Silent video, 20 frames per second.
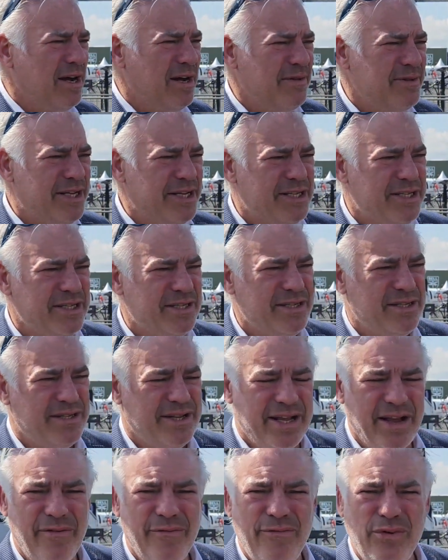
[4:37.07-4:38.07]
This is
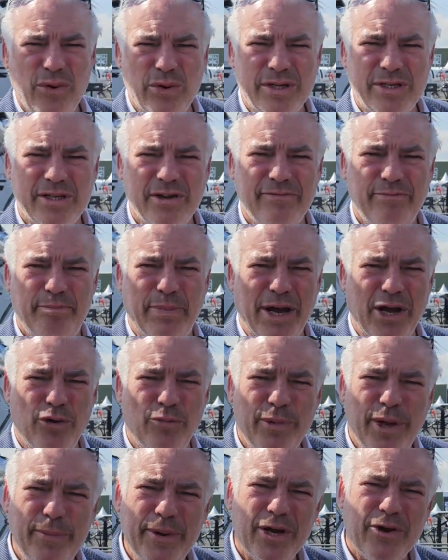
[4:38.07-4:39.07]
the influence of
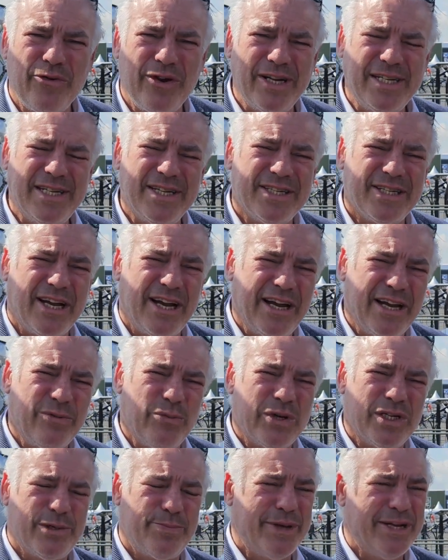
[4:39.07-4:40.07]
biomimicry design,
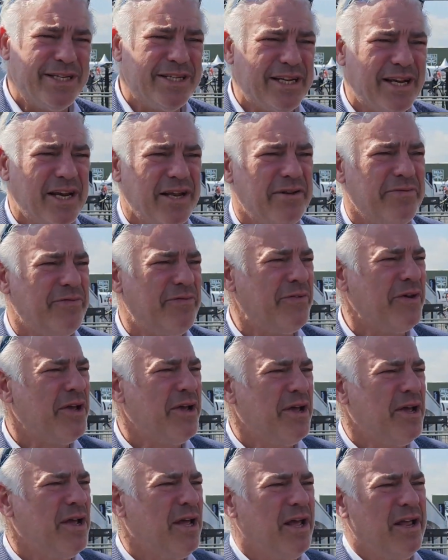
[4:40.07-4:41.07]
which means that if
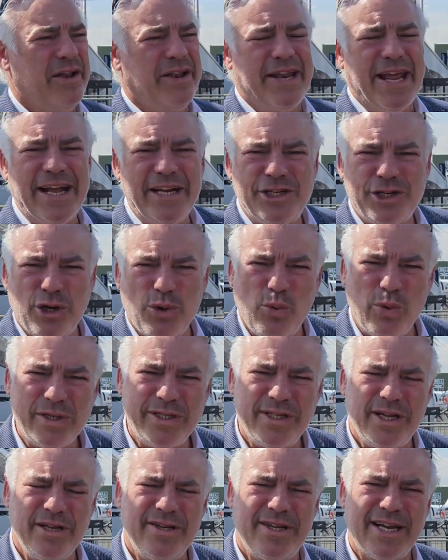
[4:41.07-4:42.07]
nature was
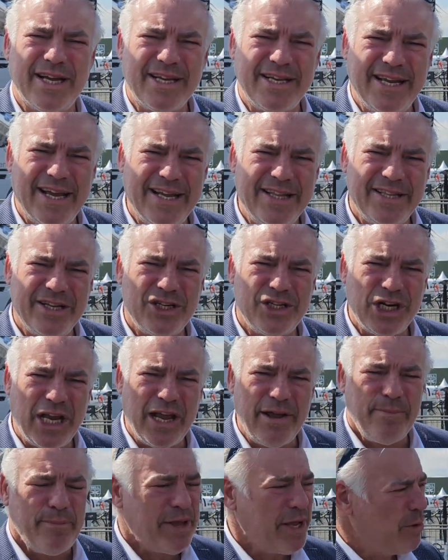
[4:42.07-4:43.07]
to dictate the
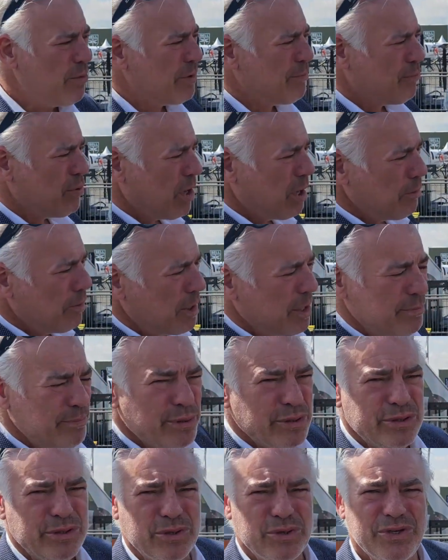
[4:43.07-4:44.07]
shape, it would probably
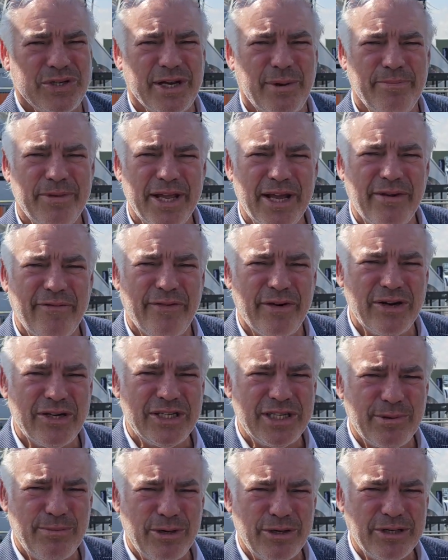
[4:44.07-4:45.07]
produce something very
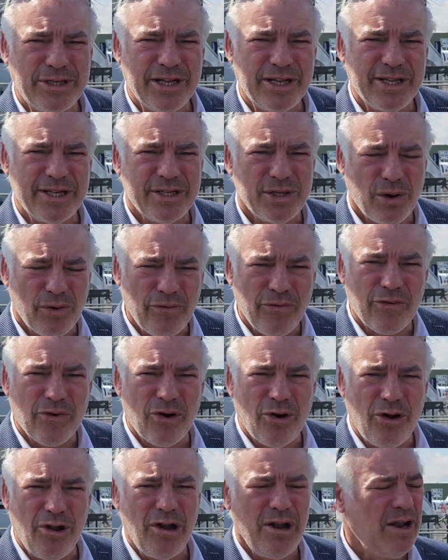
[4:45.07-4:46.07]
similar to this
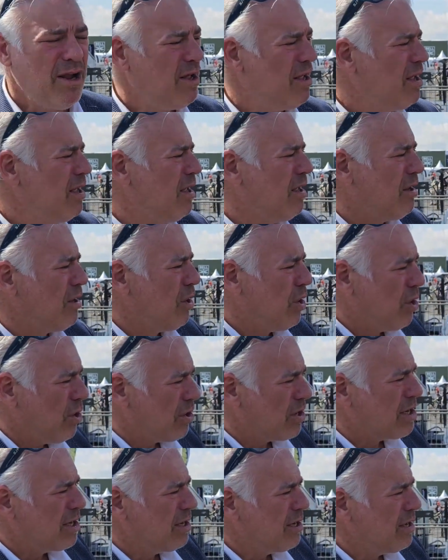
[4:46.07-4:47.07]
overall look.